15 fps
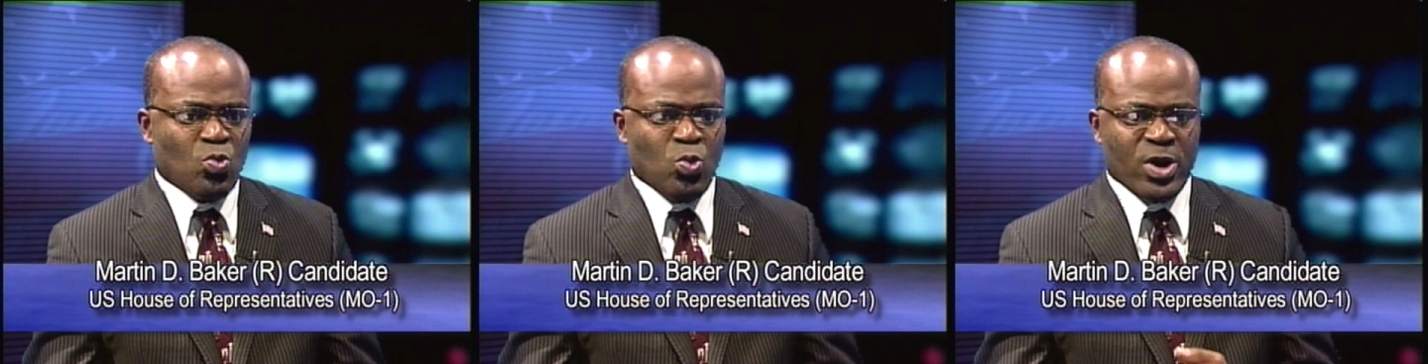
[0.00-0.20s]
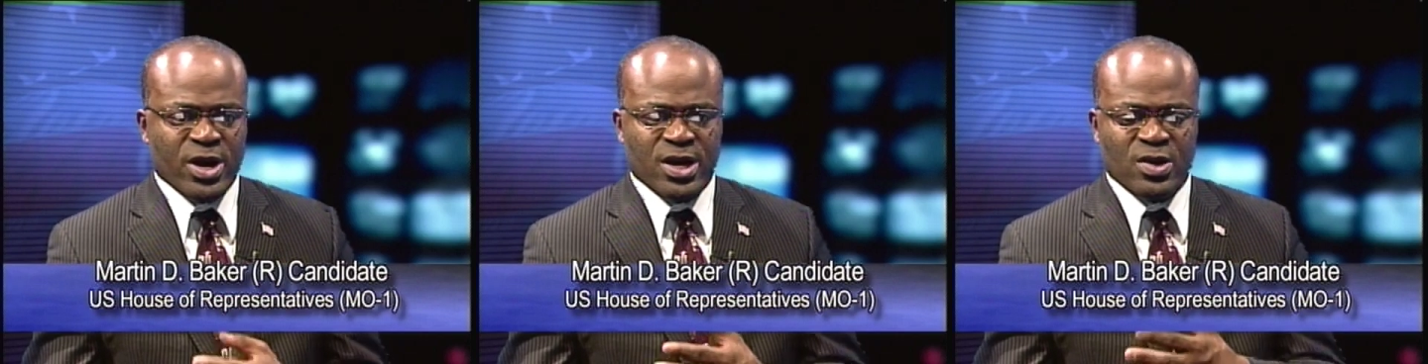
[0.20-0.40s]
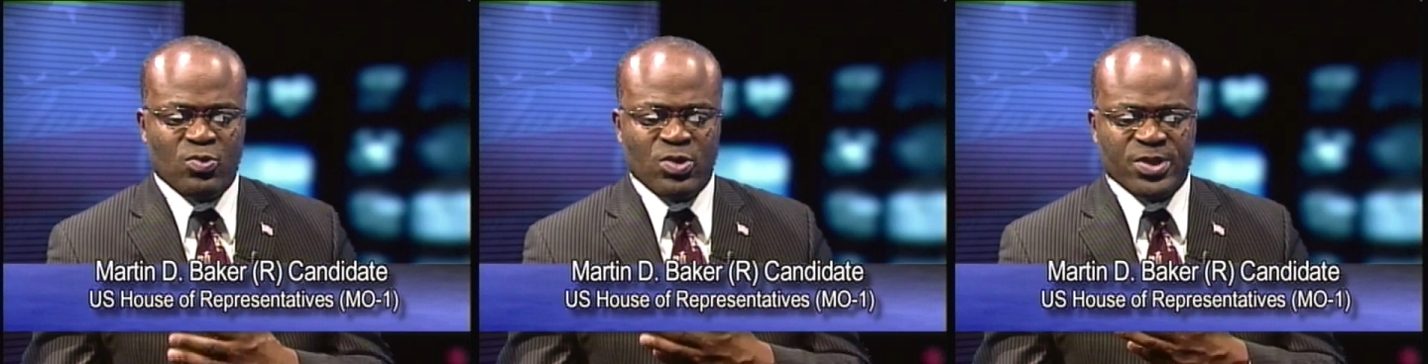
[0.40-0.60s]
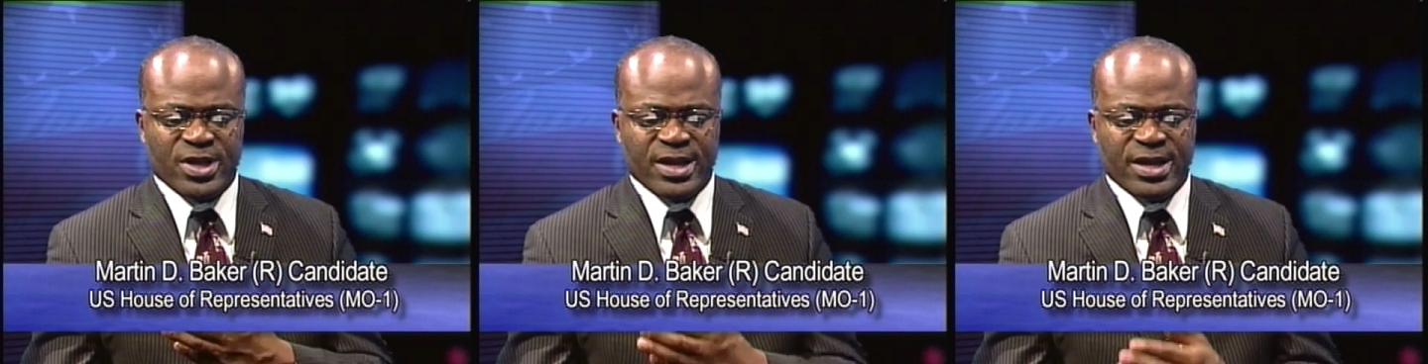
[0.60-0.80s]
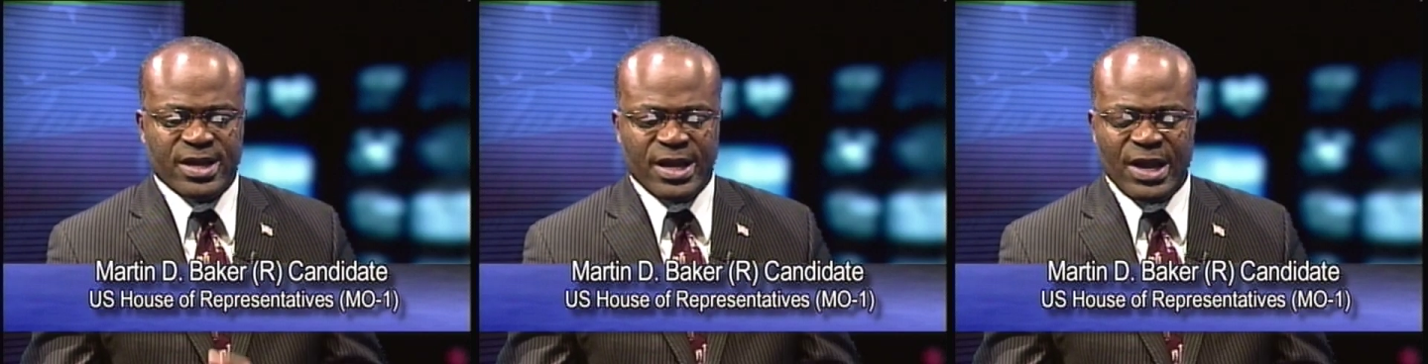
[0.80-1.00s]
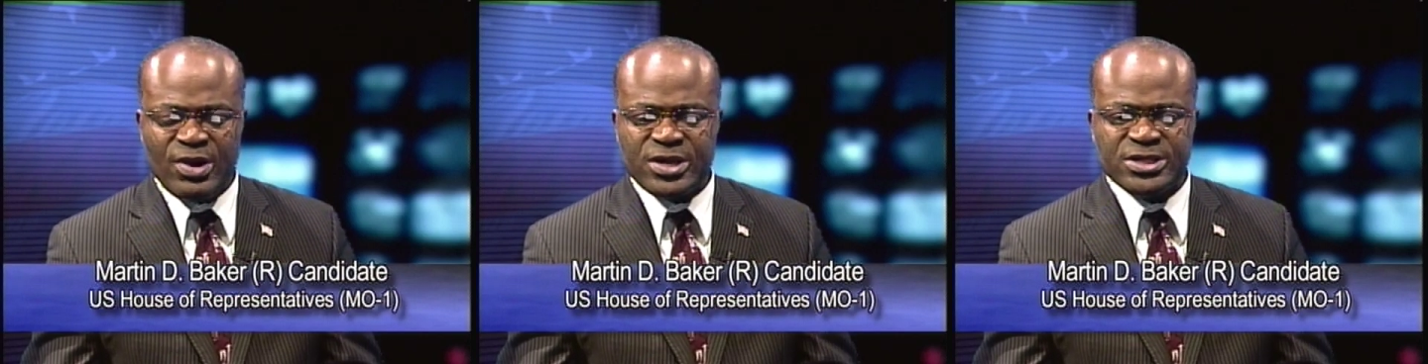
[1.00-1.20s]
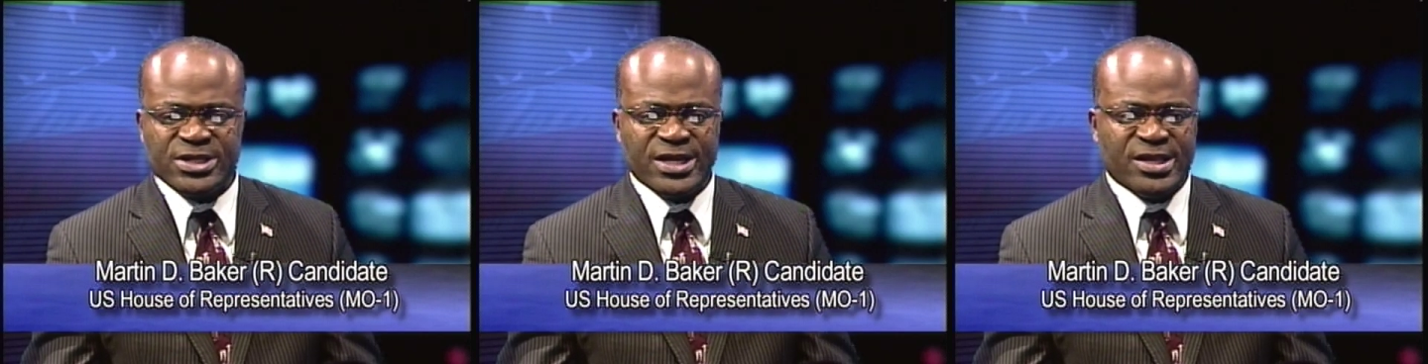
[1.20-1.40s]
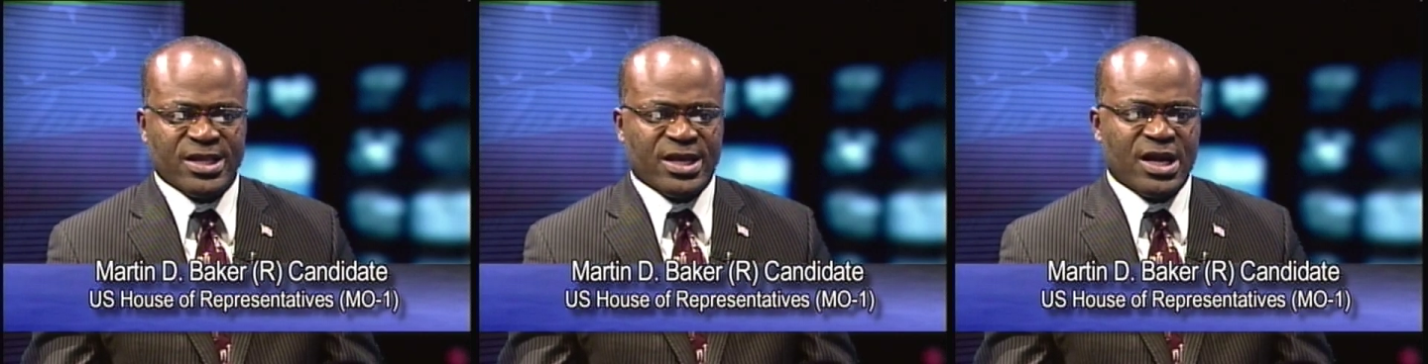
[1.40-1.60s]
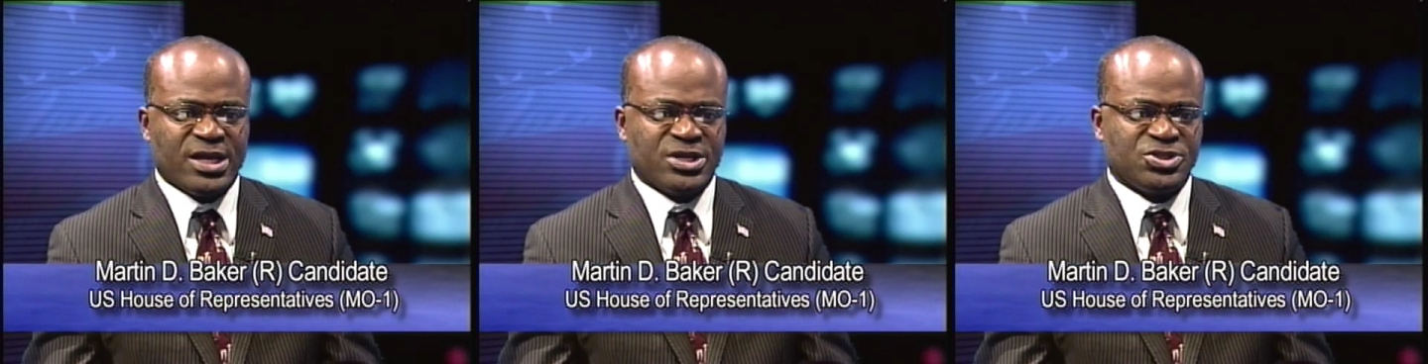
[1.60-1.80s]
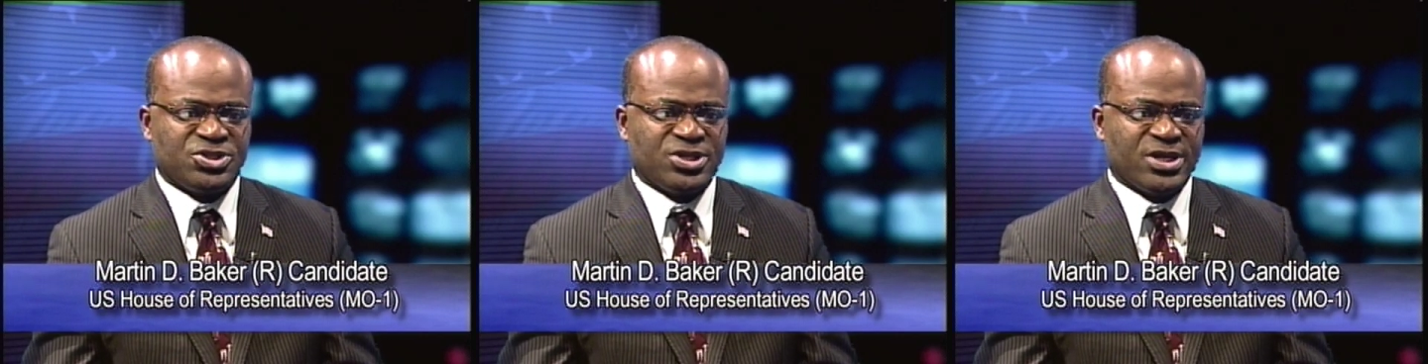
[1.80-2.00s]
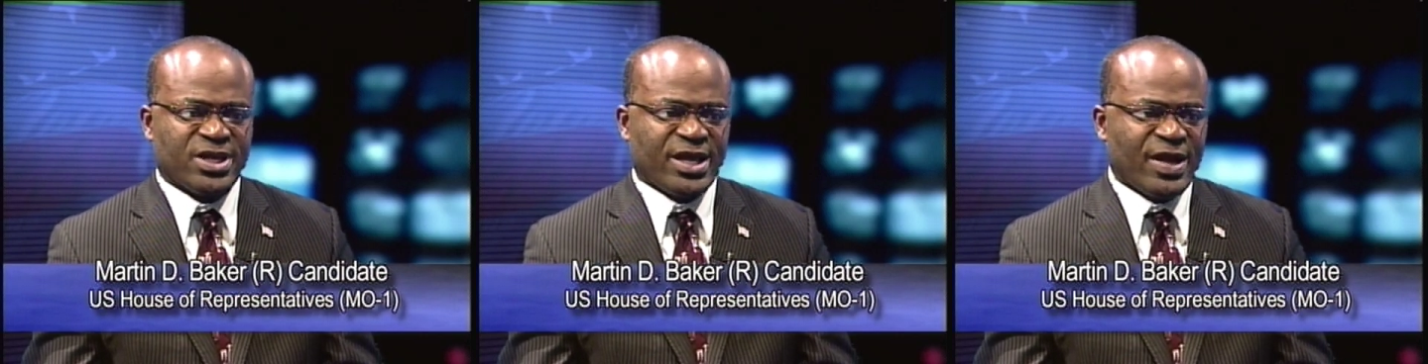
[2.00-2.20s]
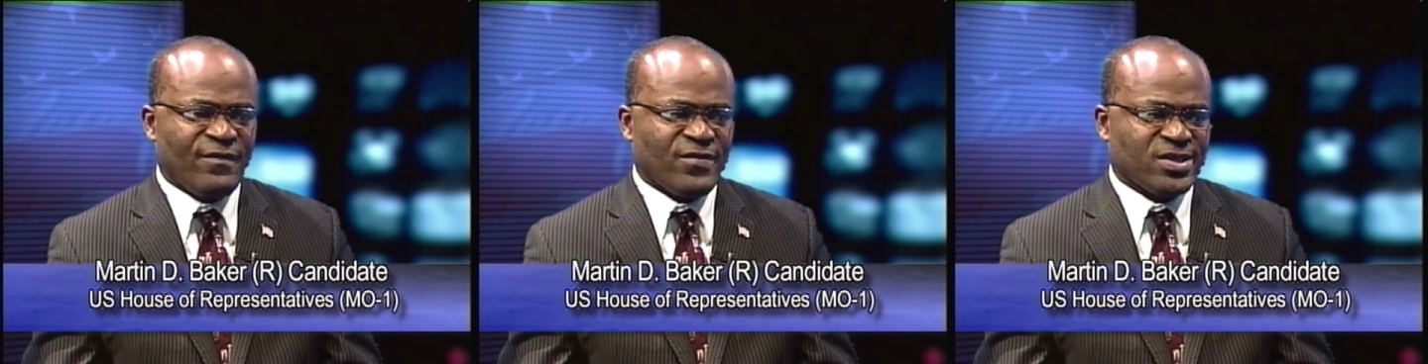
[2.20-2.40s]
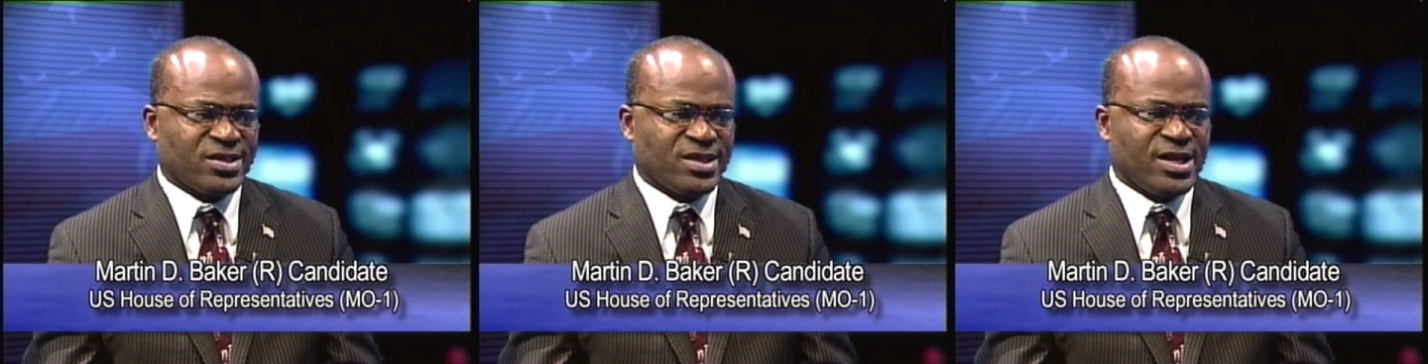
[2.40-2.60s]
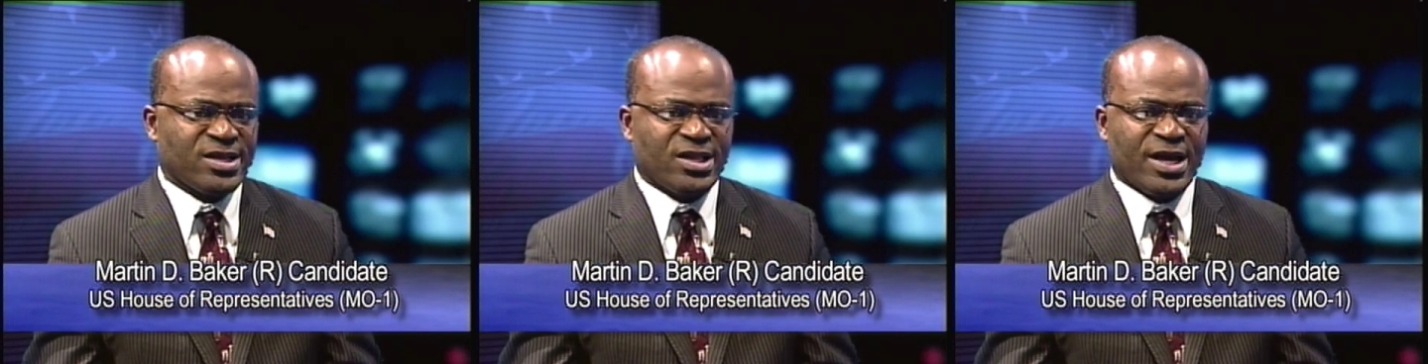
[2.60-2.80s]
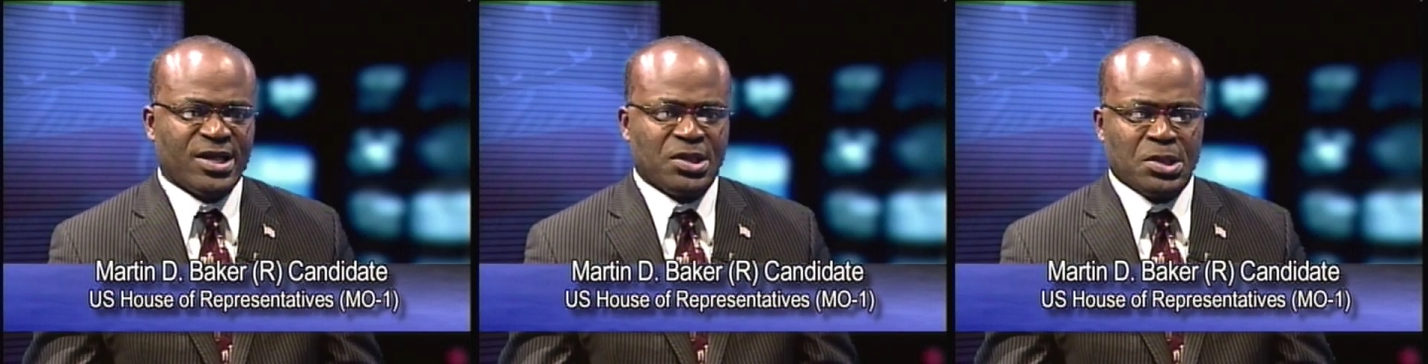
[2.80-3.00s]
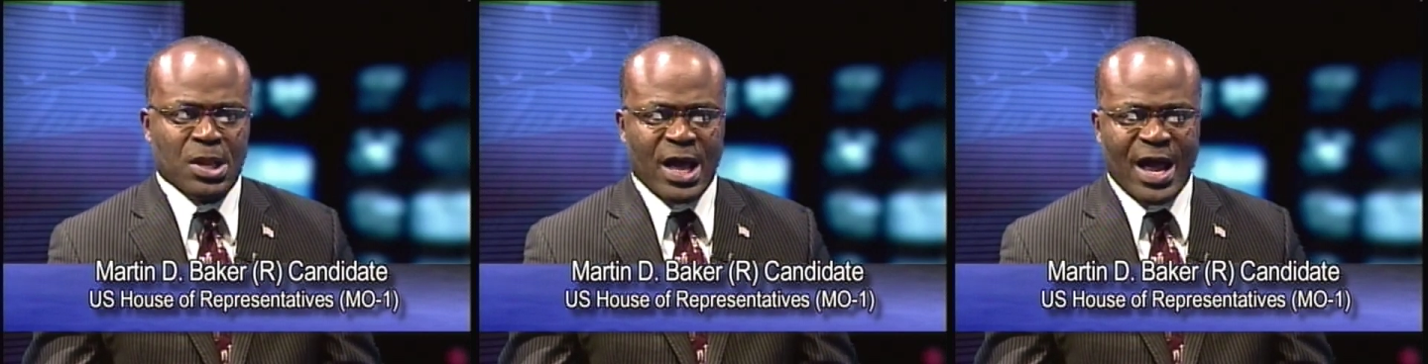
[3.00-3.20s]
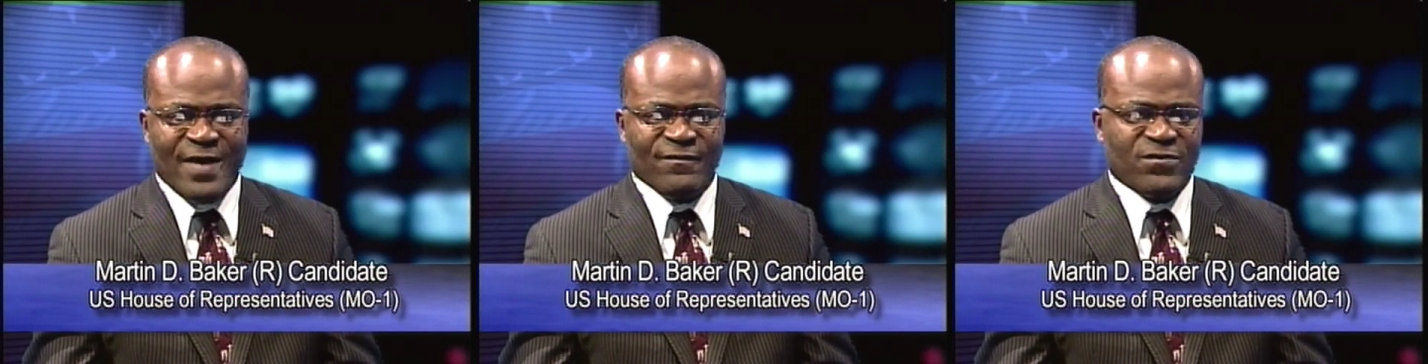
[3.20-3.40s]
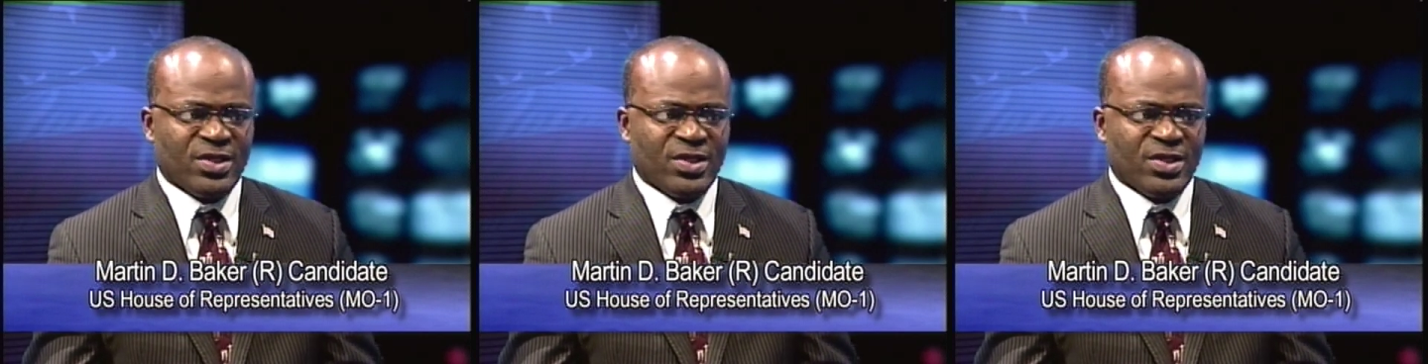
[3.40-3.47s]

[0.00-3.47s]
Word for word: where the guarantees that the Constitution give us, things like life,